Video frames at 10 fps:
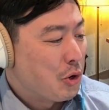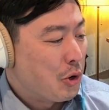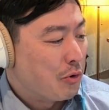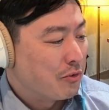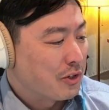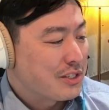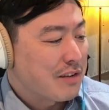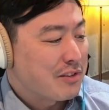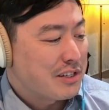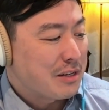over
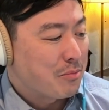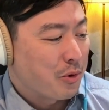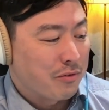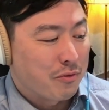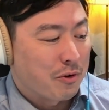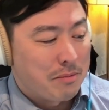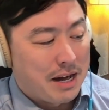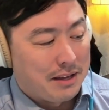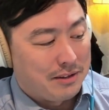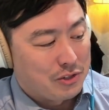17.4
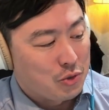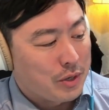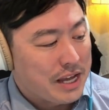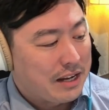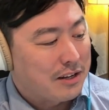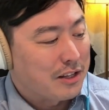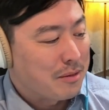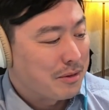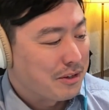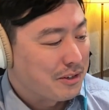miles, 28
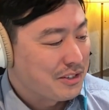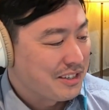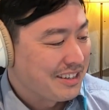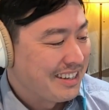kilometers,